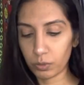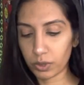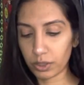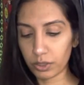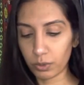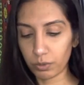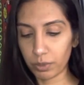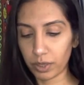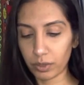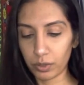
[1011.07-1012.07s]
with the Two of
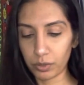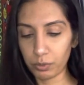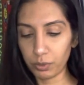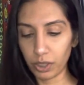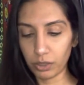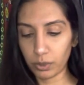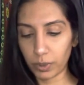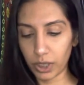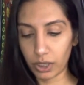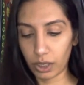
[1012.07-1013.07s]
Pentacles? What are you
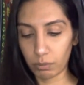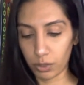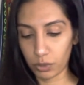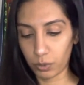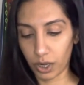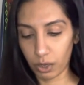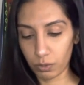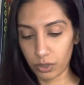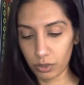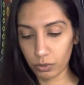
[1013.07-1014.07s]
doing in the in-between
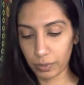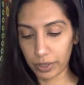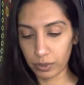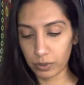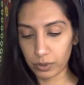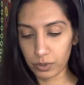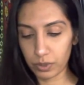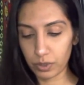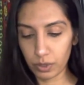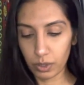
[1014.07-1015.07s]
with the Two of
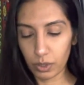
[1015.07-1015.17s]
Pentacles?